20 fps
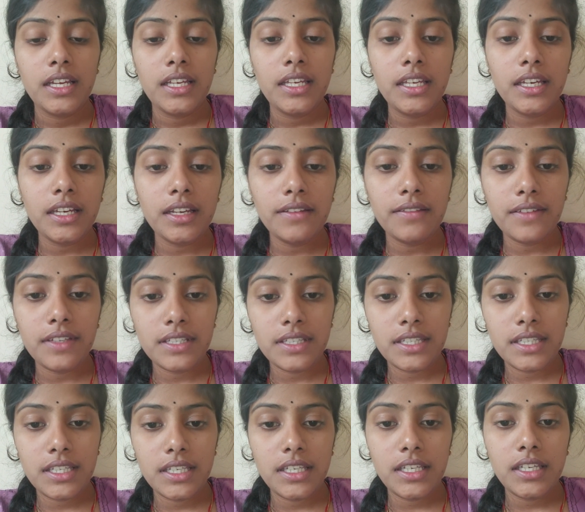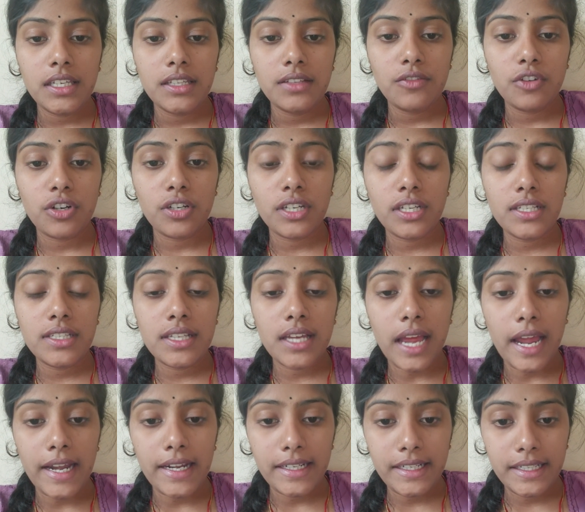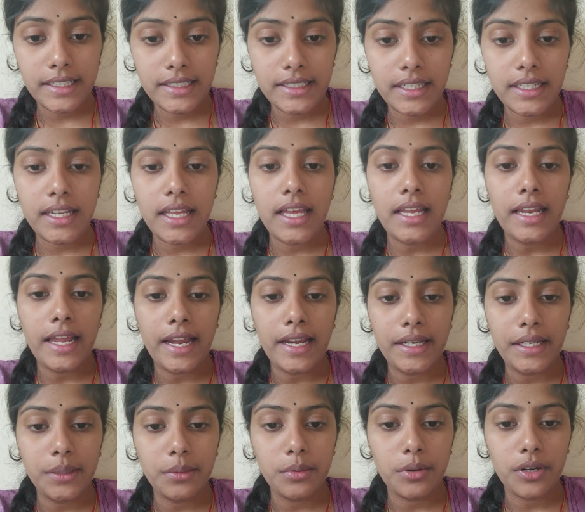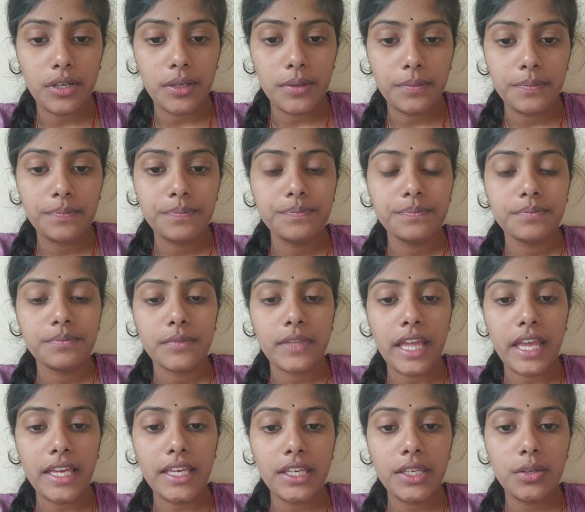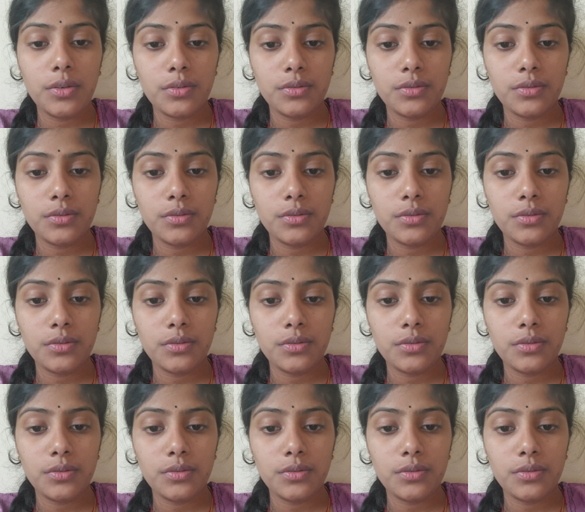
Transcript: Here we see what is the antigen and antibody. Thank